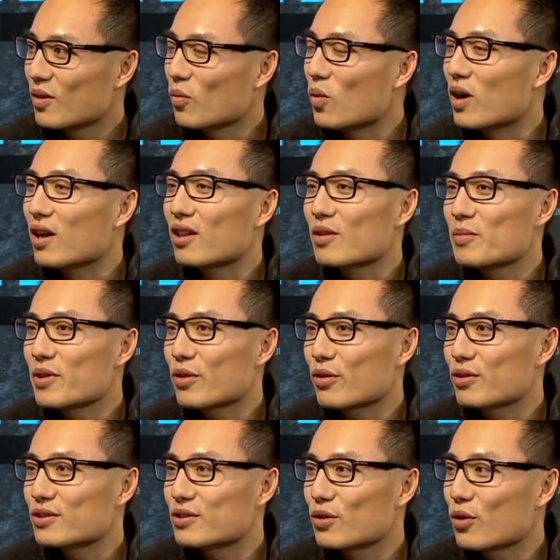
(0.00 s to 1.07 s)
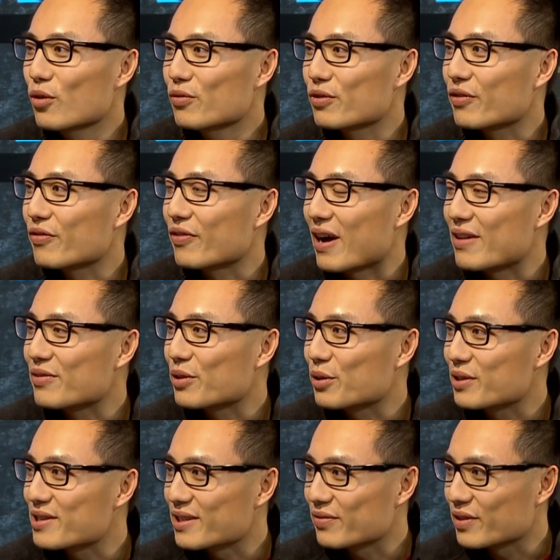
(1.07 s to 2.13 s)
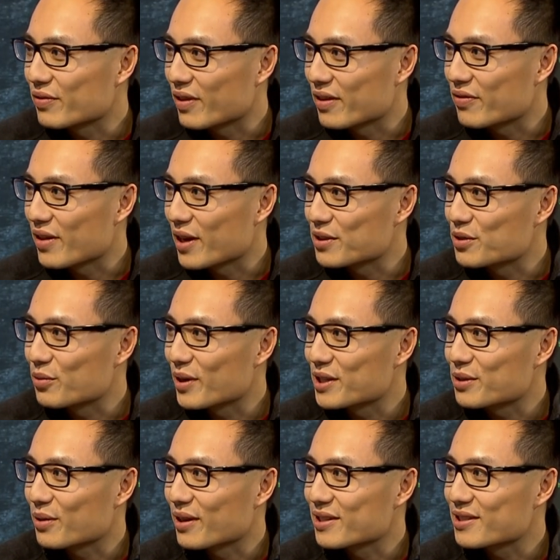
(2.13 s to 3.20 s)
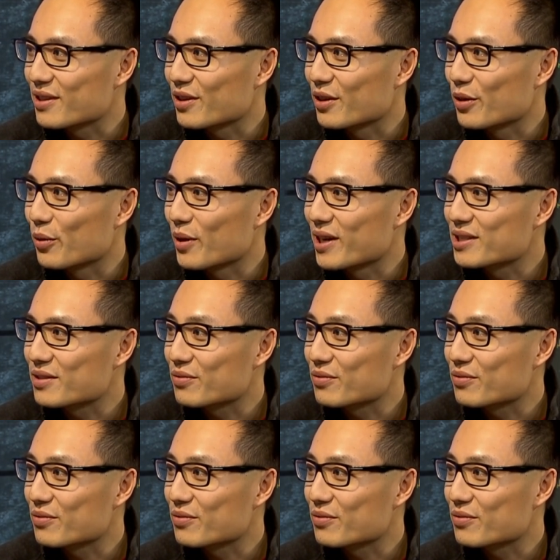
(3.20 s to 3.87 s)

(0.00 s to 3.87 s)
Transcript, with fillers: Well, I mean, there's over 575,000 restaurants in the U.S.